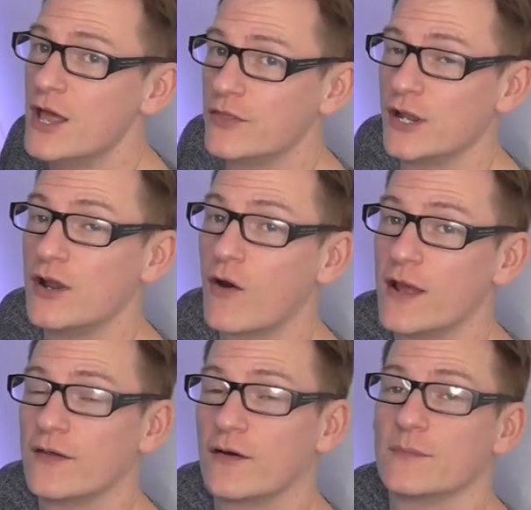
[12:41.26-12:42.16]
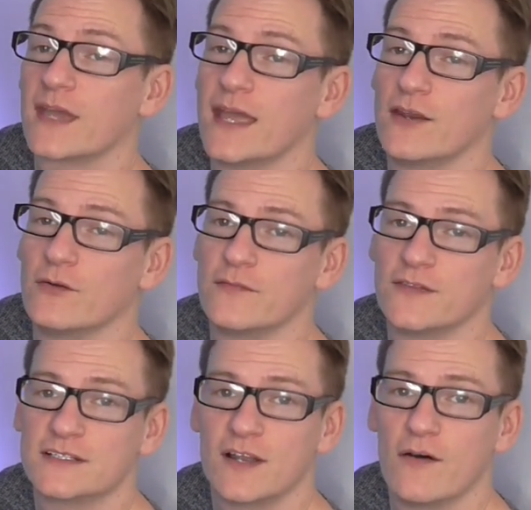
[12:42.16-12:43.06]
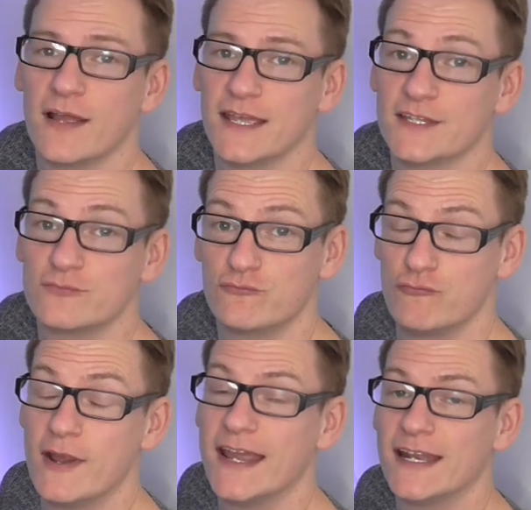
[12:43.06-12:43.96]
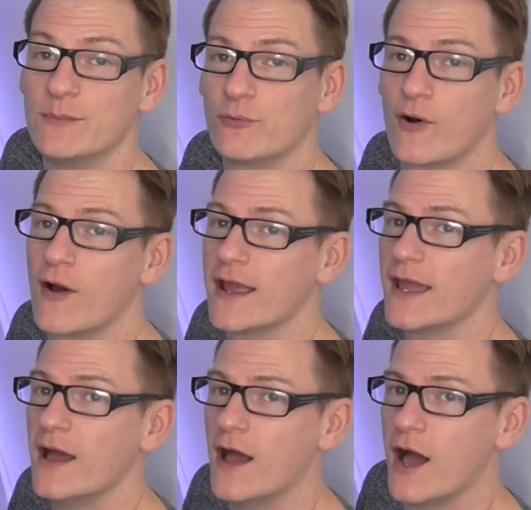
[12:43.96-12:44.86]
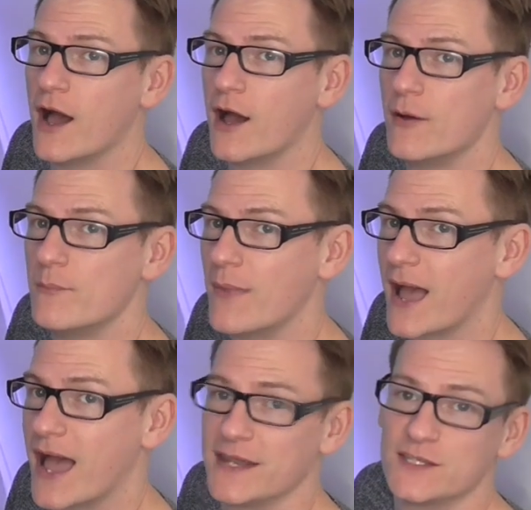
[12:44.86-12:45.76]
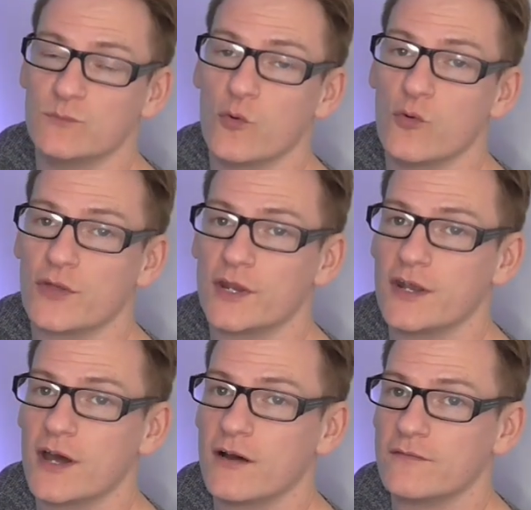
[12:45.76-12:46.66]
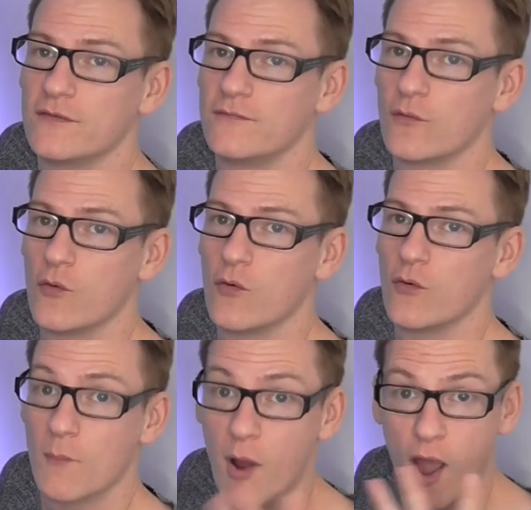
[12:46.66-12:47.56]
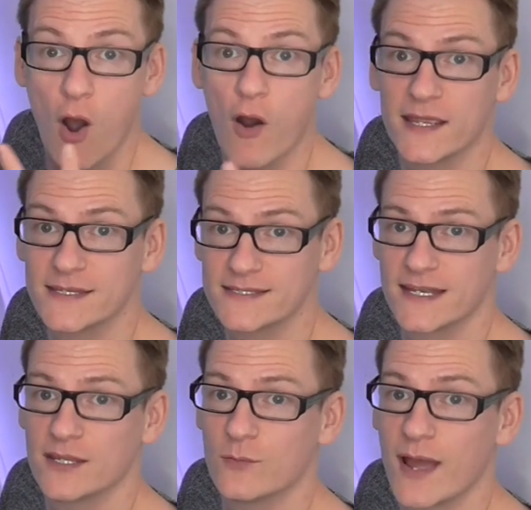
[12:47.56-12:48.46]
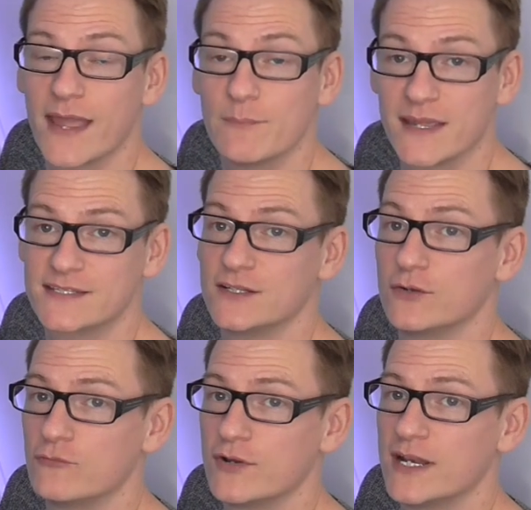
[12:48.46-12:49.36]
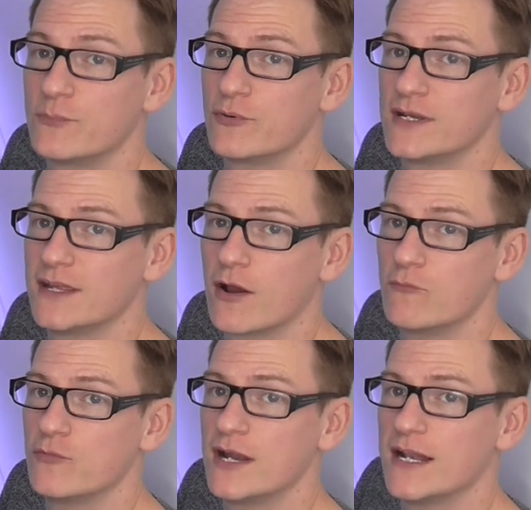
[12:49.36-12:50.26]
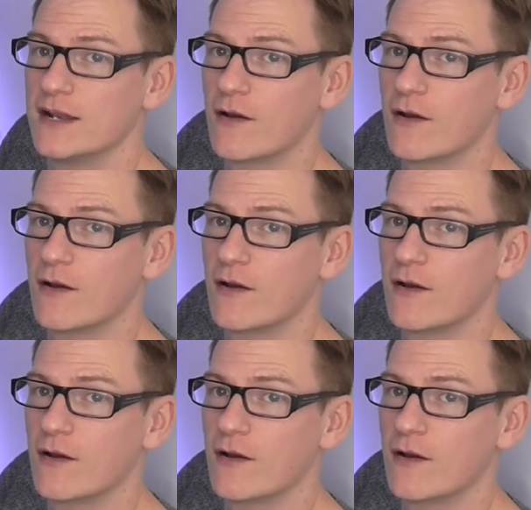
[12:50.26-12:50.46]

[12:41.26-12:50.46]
the light that I'm getting off this light is really bright, um, and it's more than enough for my eyes anyway. It makes it look really pretty. I'm really